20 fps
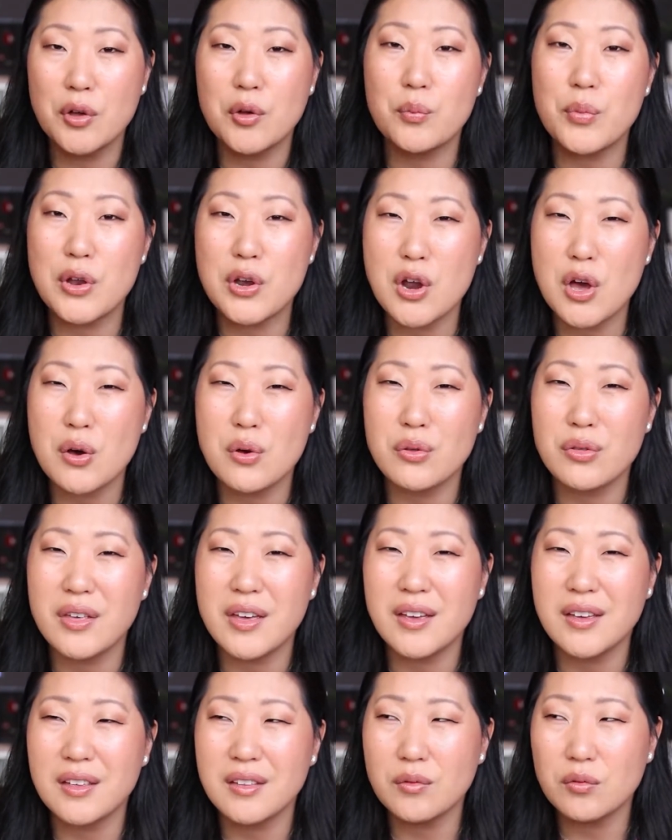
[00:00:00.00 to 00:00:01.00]
but no,
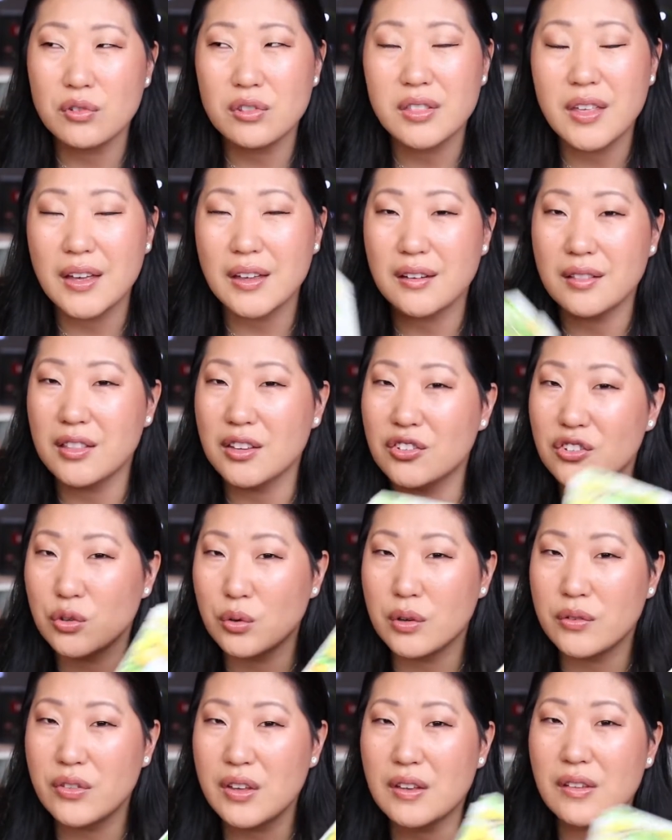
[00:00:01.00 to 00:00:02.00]
the 2
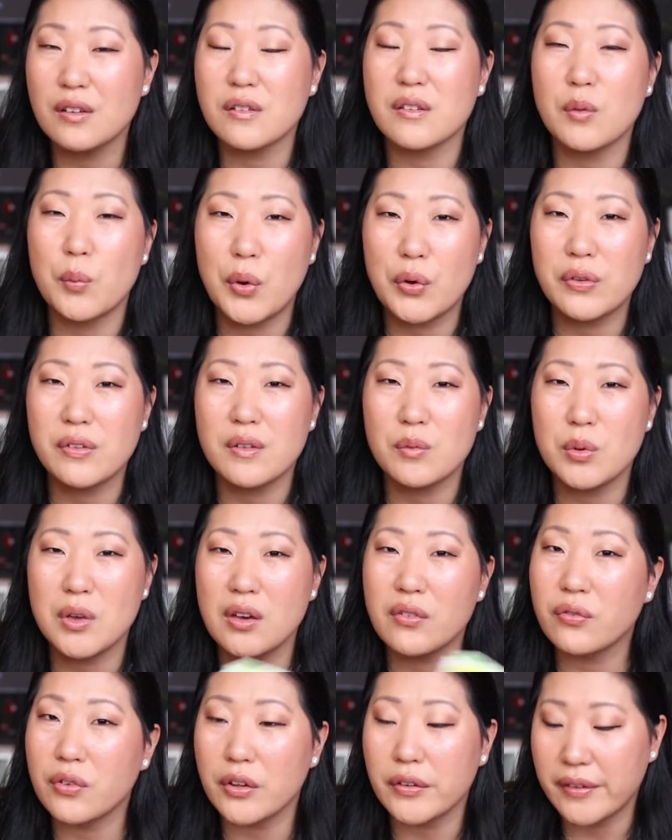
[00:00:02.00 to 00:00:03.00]
of these are supposed to be a
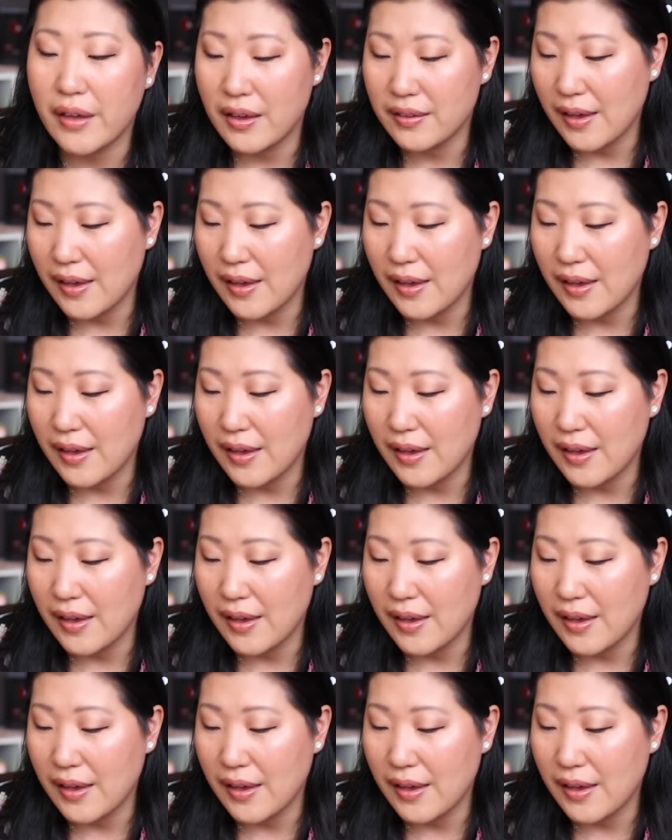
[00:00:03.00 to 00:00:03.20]
full-size